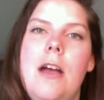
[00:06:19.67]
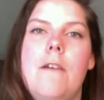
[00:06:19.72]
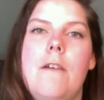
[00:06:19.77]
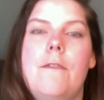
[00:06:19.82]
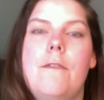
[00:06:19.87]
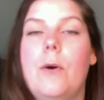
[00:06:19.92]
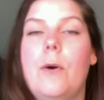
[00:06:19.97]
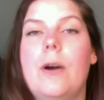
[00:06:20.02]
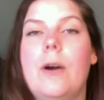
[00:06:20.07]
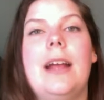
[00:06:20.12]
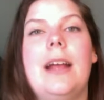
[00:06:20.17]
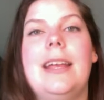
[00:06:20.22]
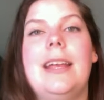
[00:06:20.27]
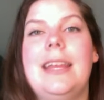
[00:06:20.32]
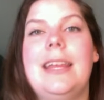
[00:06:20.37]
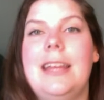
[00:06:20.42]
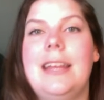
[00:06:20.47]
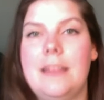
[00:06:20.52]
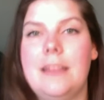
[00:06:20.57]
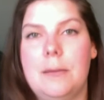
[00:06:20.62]
for
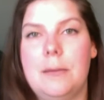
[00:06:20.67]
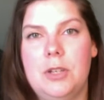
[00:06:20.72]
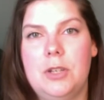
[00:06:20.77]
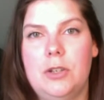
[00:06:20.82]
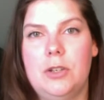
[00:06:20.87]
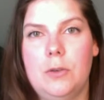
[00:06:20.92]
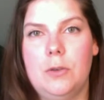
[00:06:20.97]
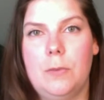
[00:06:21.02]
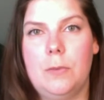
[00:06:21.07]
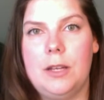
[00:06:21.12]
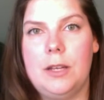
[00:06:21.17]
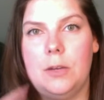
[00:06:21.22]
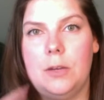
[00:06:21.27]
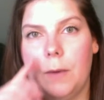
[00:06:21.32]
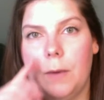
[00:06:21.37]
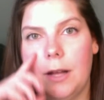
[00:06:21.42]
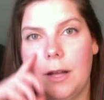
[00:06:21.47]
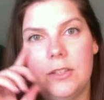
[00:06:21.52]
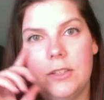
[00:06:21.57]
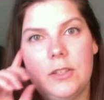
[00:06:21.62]
getting them to do what you
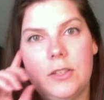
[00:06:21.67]
want.